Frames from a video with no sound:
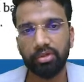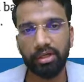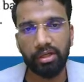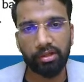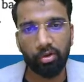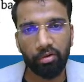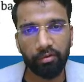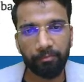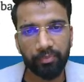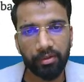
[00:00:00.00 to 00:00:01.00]
So that
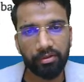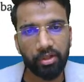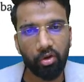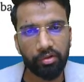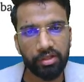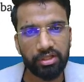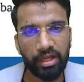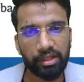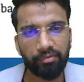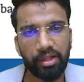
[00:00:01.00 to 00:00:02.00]
dissolved the
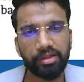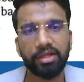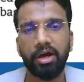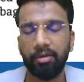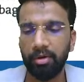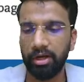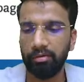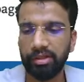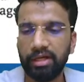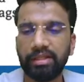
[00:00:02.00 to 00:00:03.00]
oxygen as well as the carbon
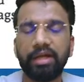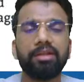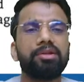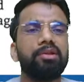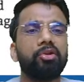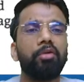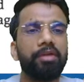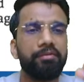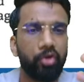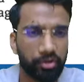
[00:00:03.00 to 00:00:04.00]
dioxide that is
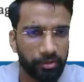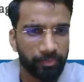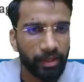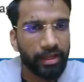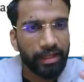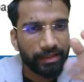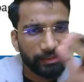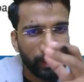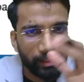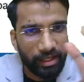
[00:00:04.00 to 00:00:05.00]
dissolved in water
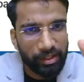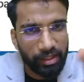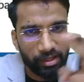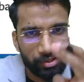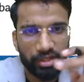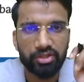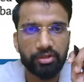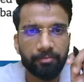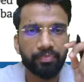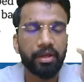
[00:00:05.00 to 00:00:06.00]
that gets
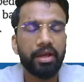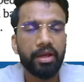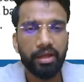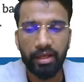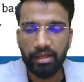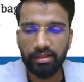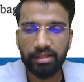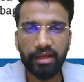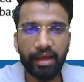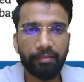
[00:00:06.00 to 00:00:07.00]
exchanged.
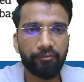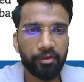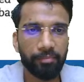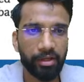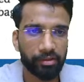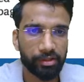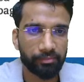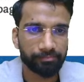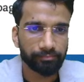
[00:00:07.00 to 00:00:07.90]
In the amphibians,